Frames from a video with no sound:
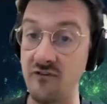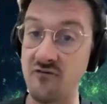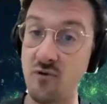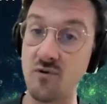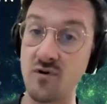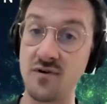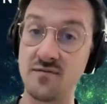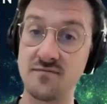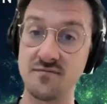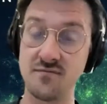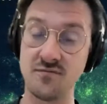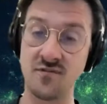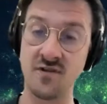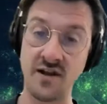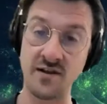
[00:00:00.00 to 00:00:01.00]
forward,
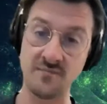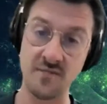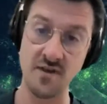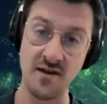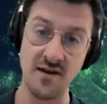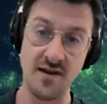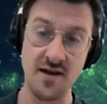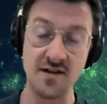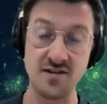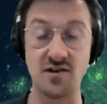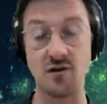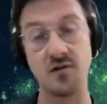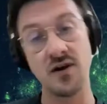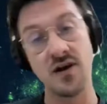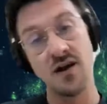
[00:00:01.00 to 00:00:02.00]
right?
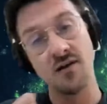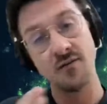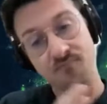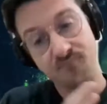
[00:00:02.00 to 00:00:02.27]
So